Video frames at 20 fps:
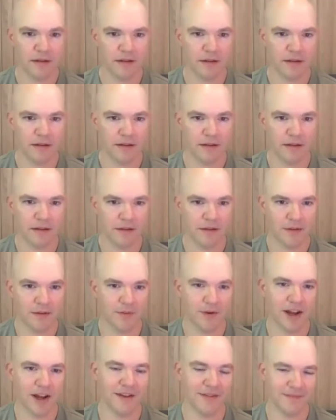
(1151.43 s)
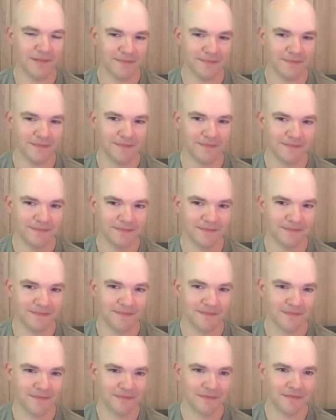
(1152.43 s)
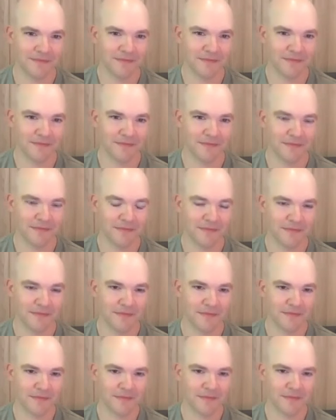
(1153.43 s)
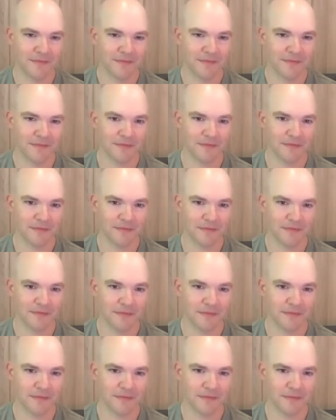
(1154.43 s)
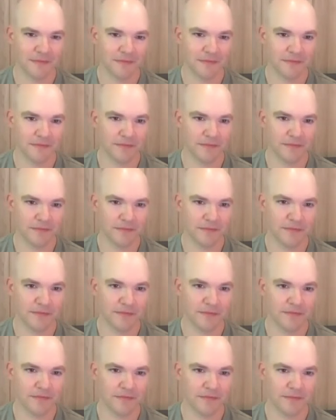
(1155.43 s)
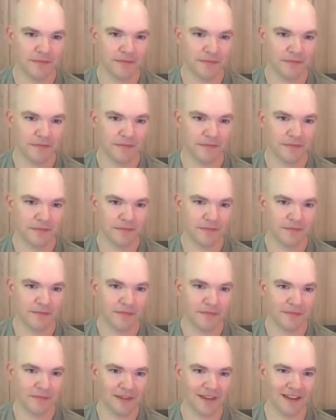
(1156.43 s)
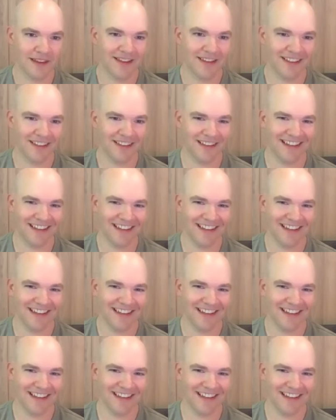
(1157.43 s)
(silent)